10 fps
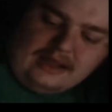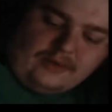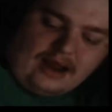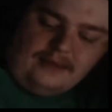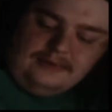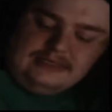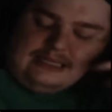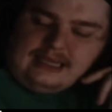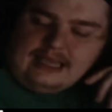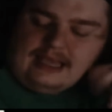like when I was
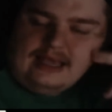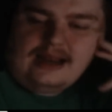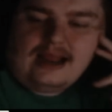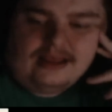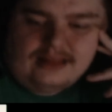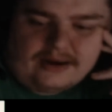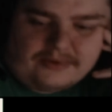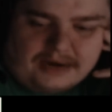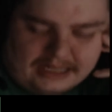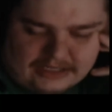a kid,
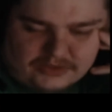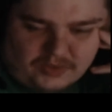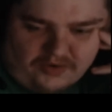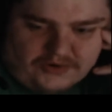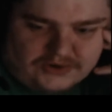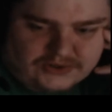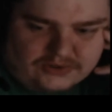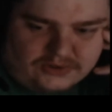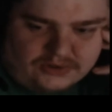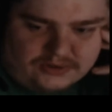around 12 years
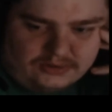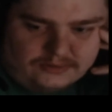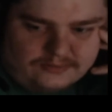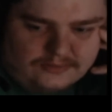old,